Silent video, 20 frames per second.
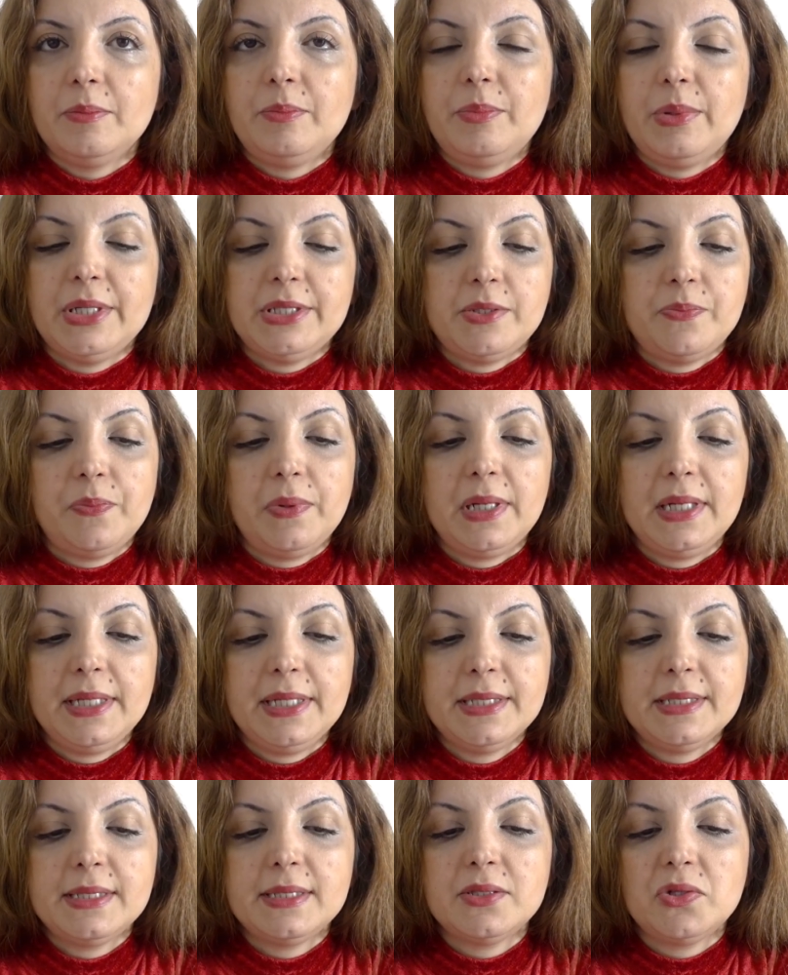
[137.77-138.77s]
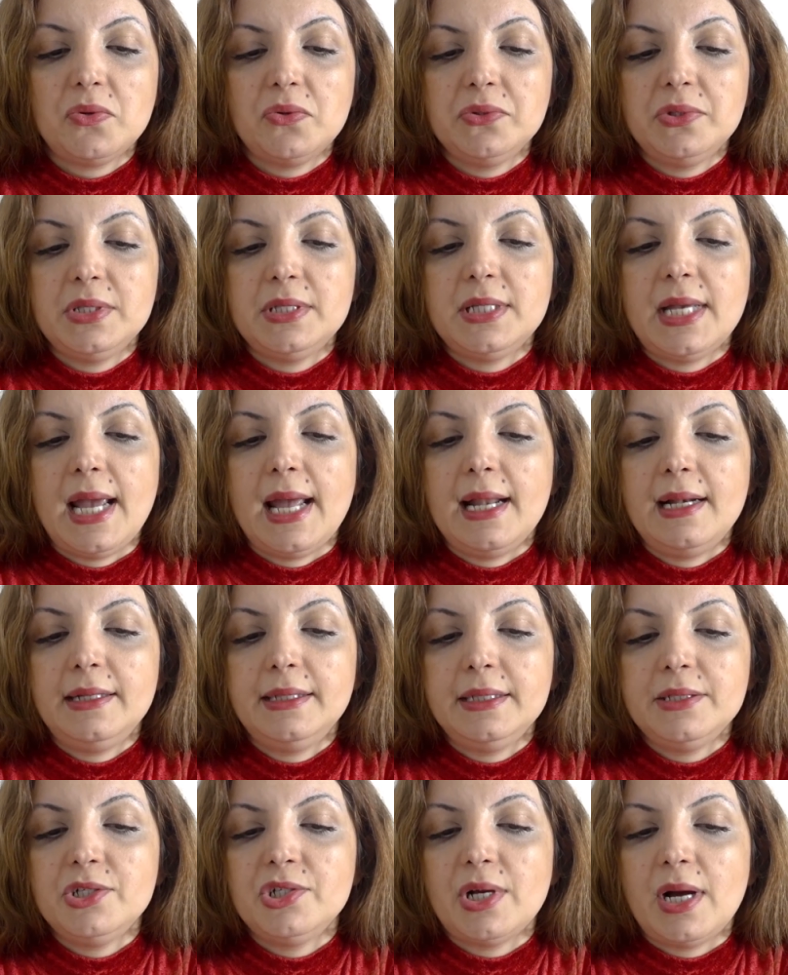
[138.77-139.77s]
But please don't tell
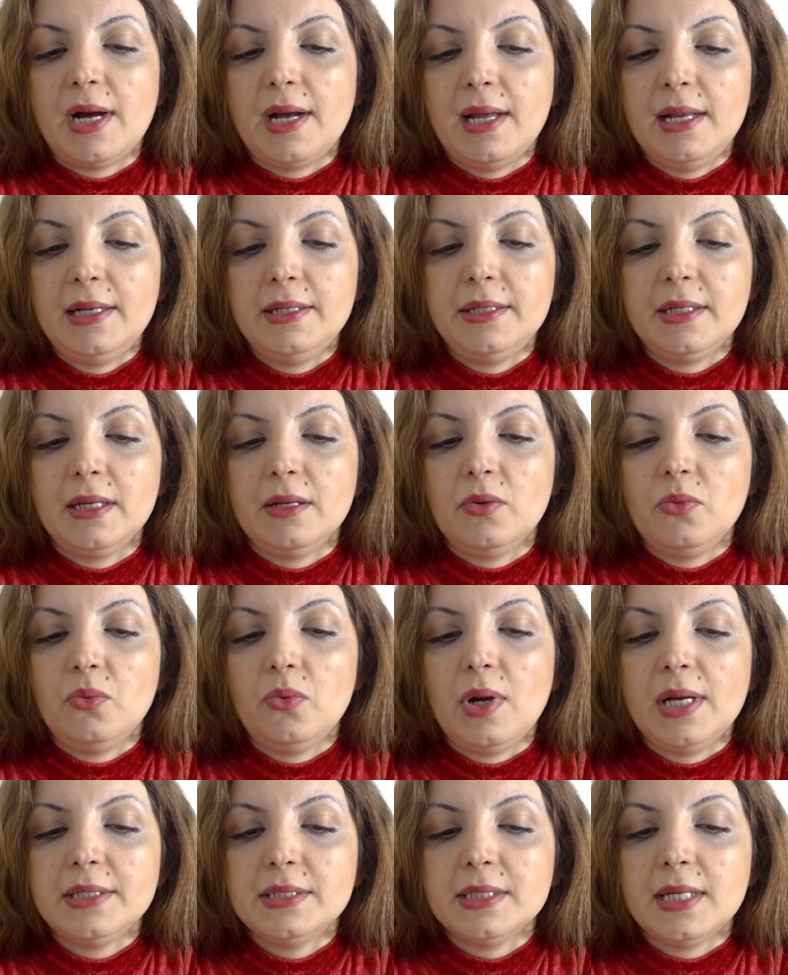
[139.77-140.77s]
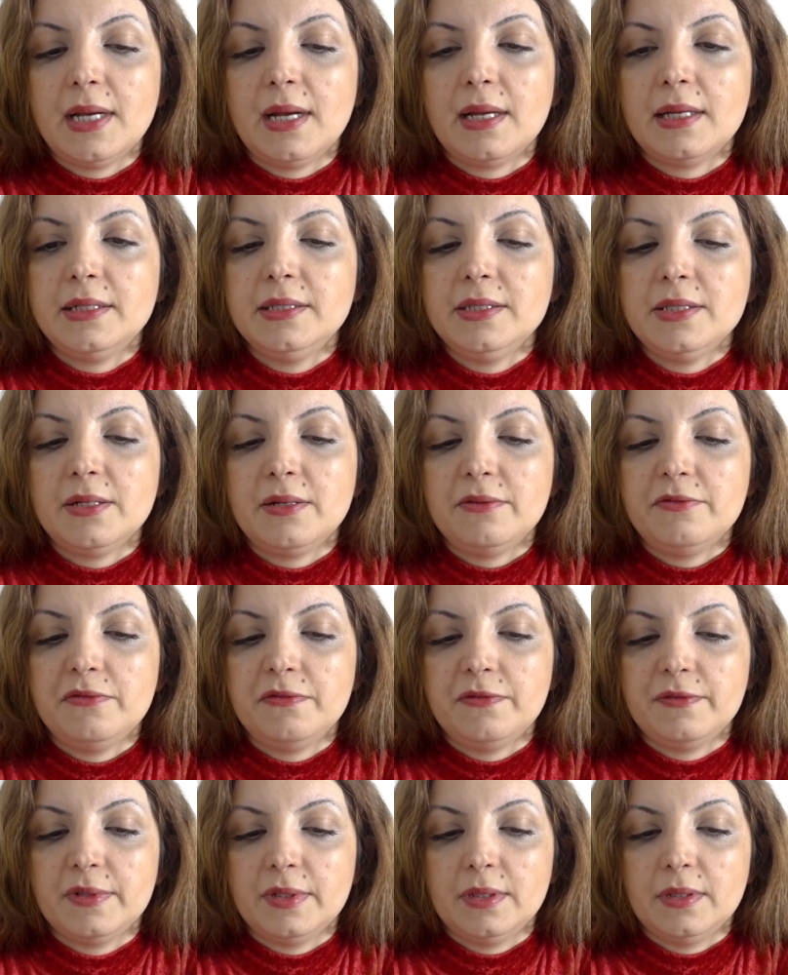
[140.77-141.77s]
the child what kind of
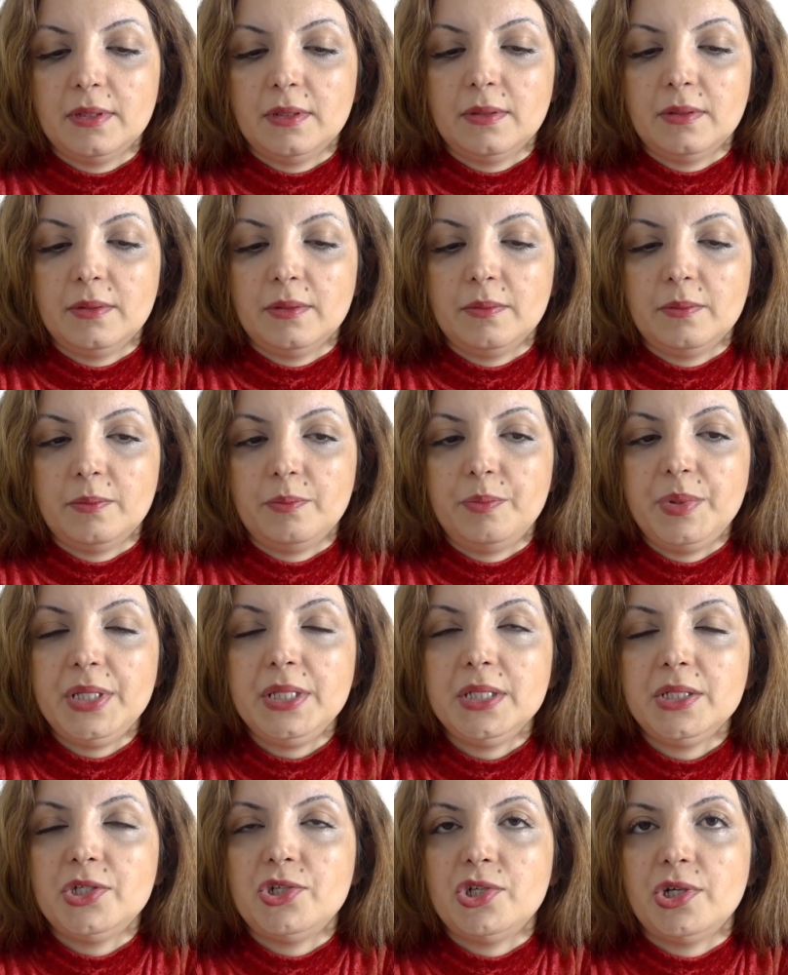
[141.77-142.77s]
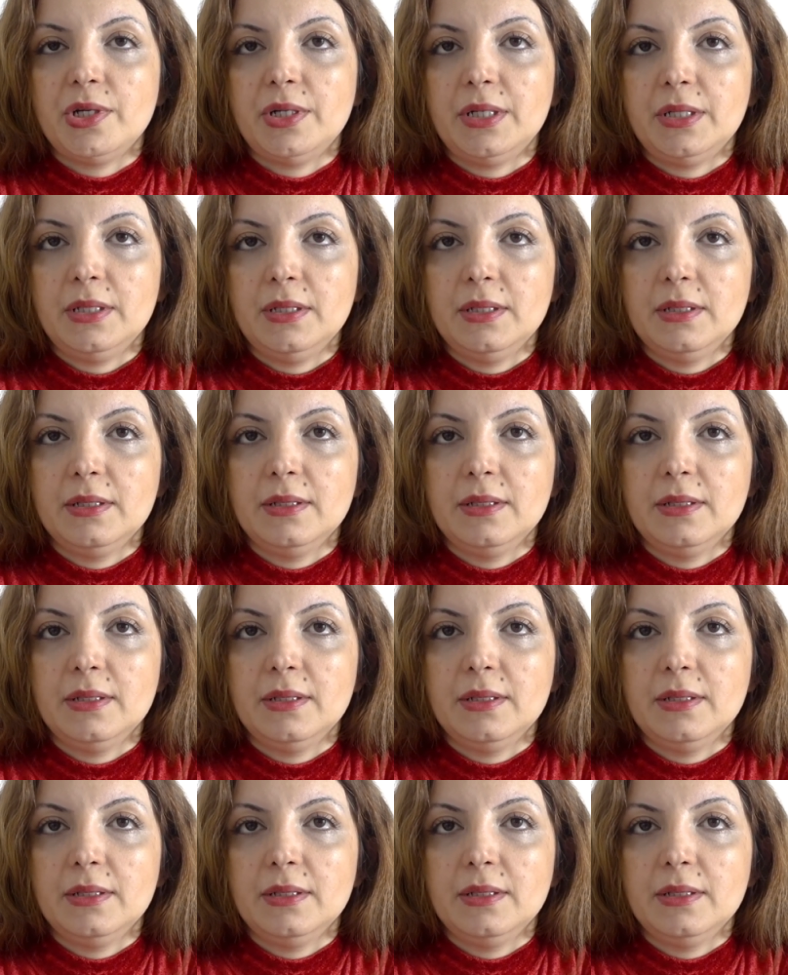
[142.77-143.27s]
picture